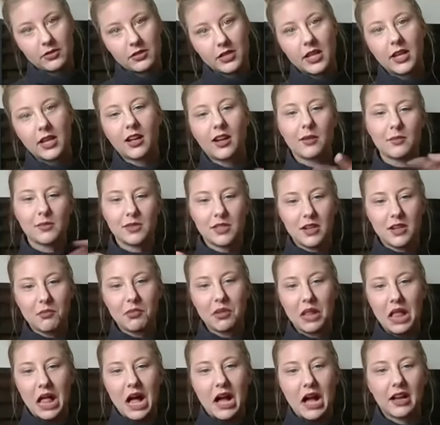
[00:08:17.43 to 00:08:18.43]
and it comes in a
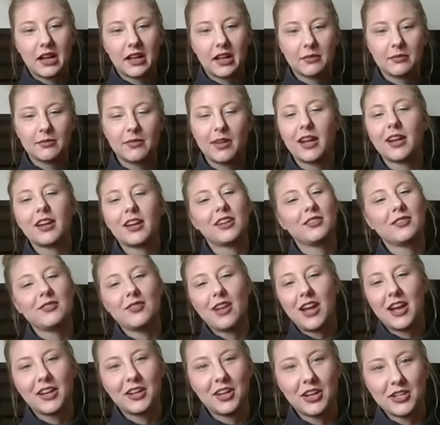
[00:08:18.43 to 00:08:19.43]
block.
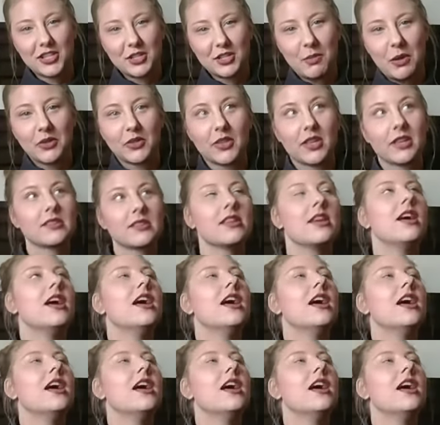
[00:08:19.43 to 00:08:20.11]
I gush about this.